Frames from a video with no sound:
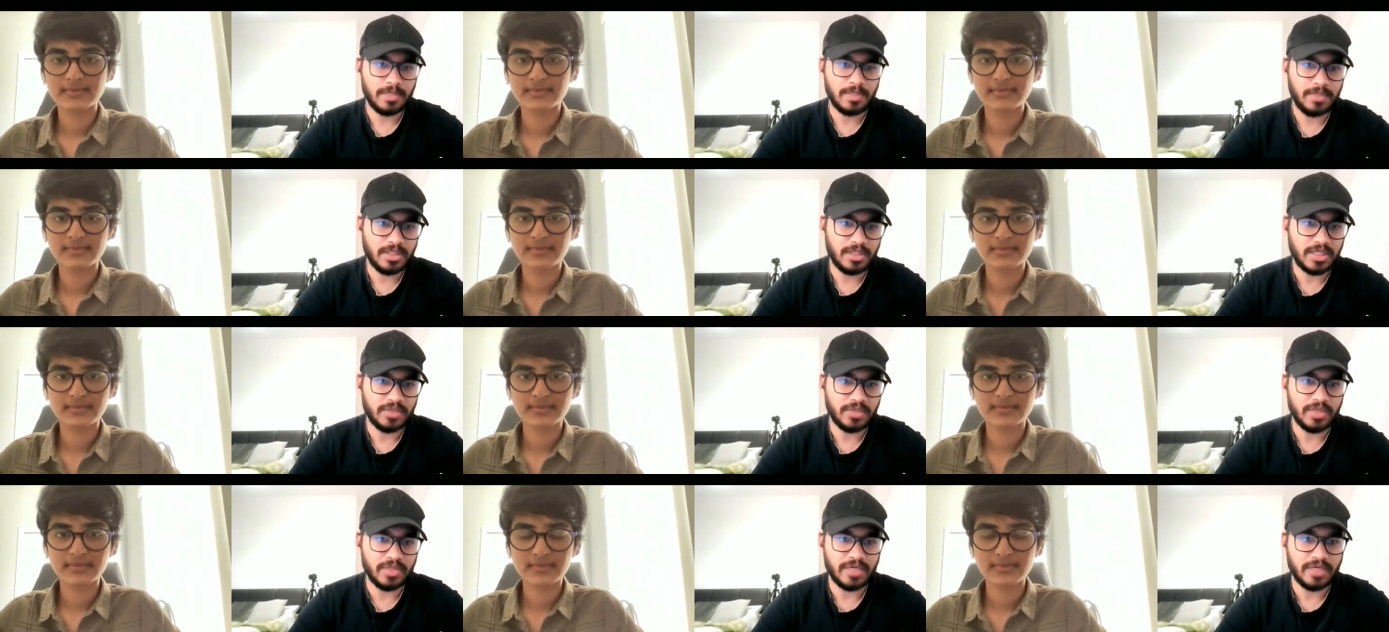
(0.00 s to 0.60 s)
Speaker 1: permit
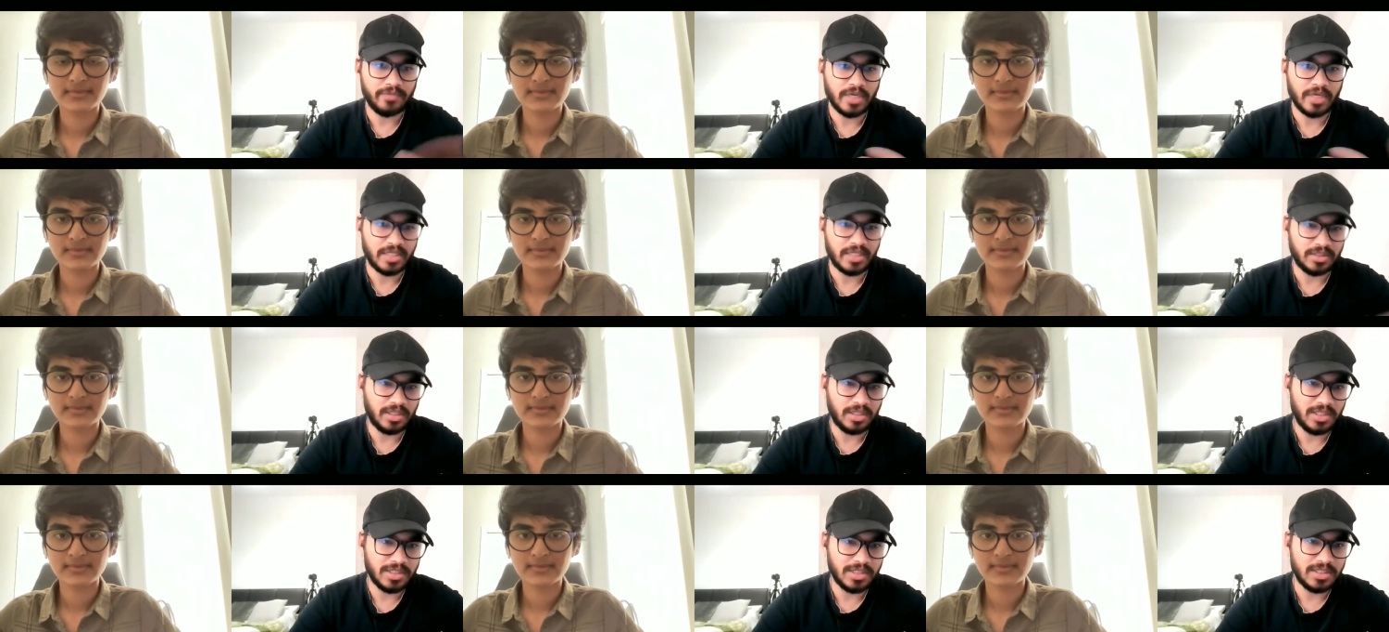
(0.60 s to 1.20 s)
that you get for like
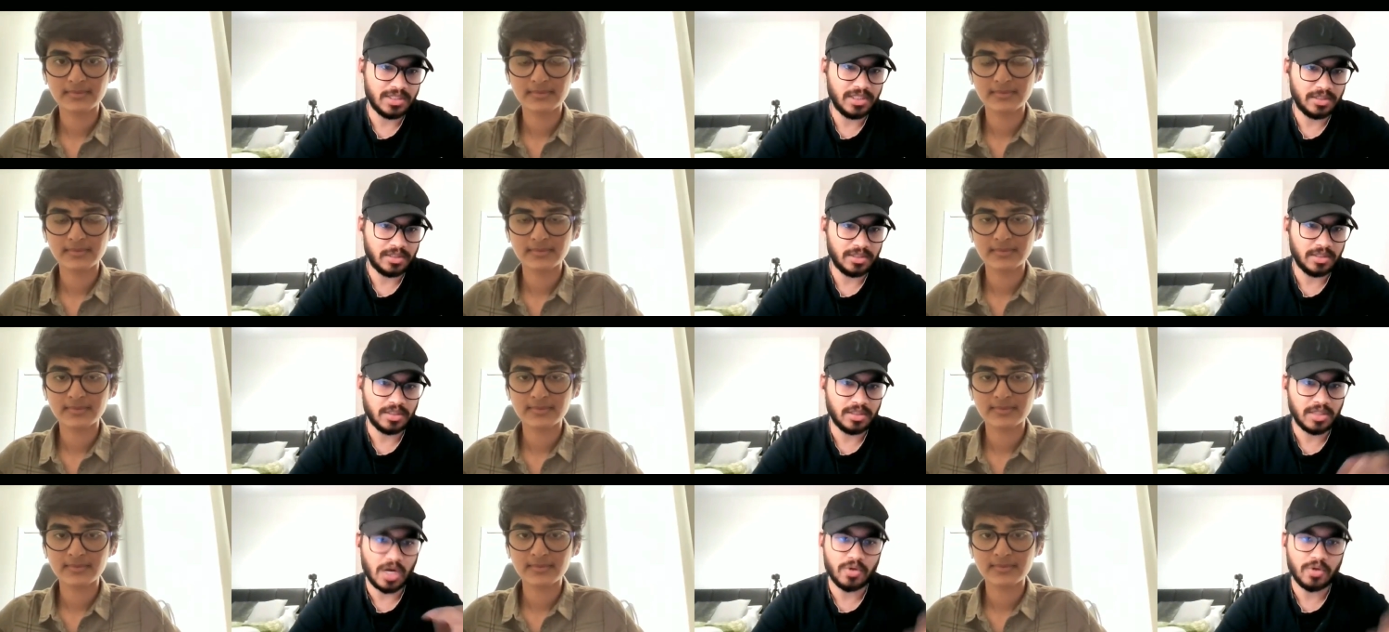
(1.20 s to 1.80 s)
three years, it
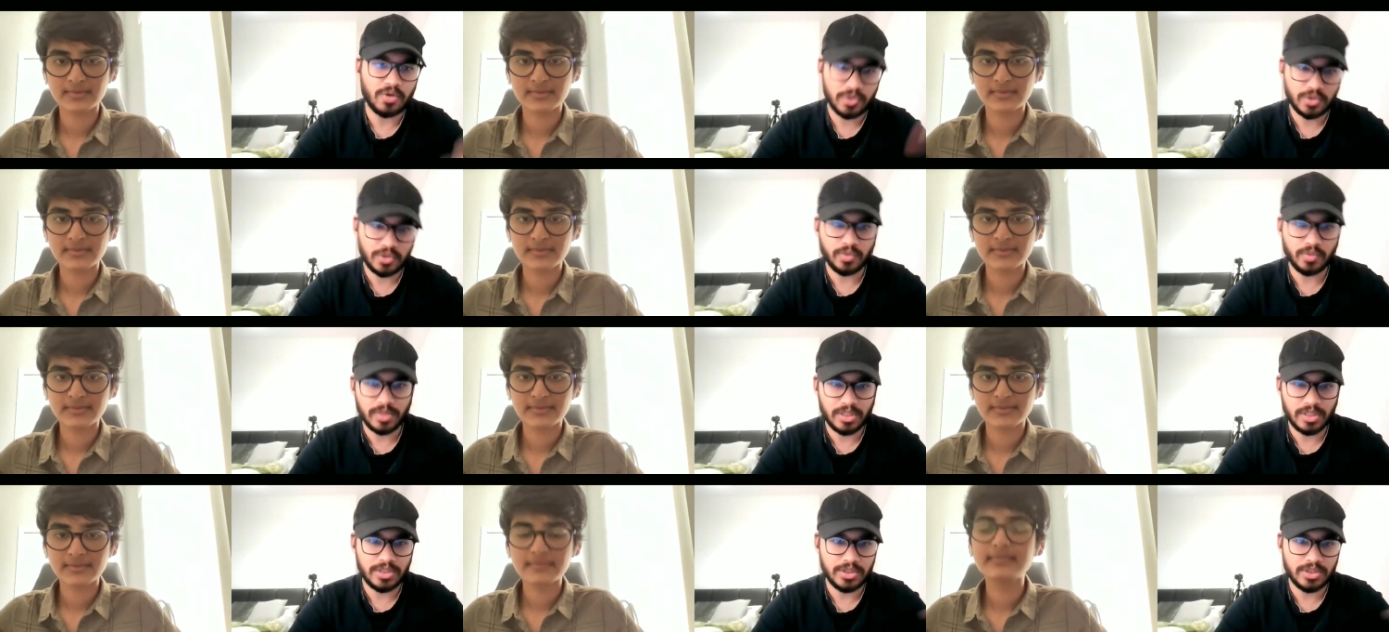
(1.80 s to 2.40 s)
uh, counts
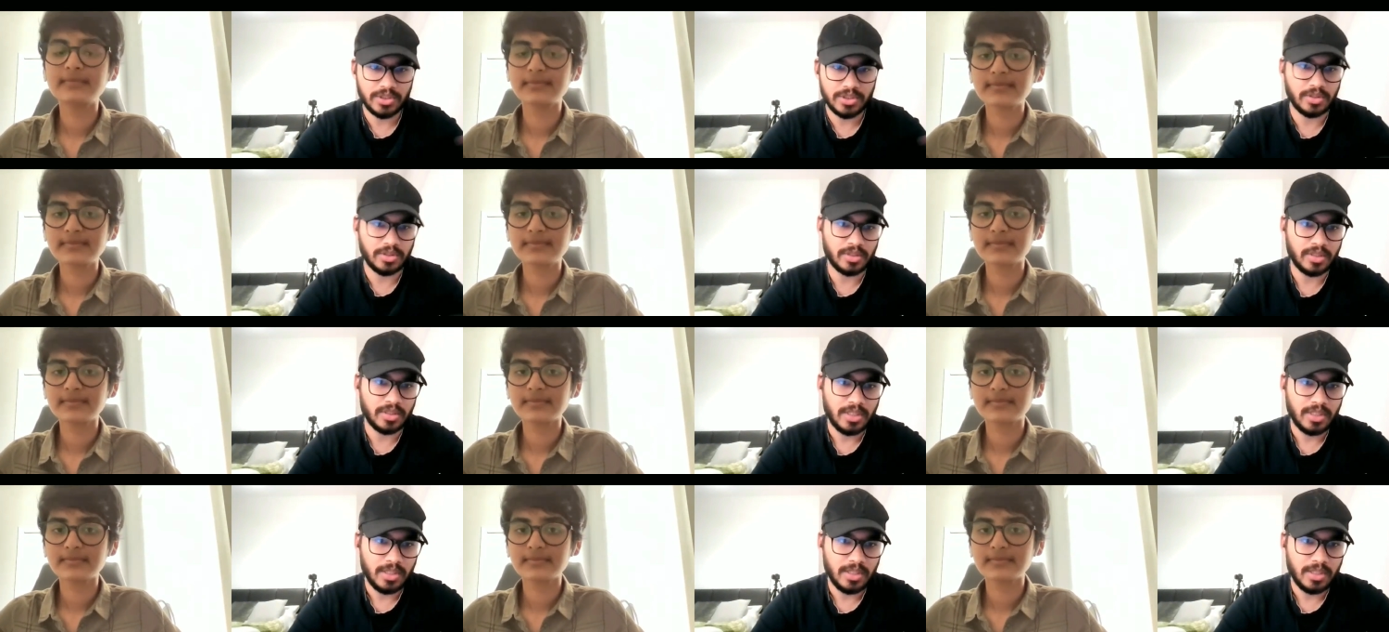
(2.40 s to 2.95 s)
towards your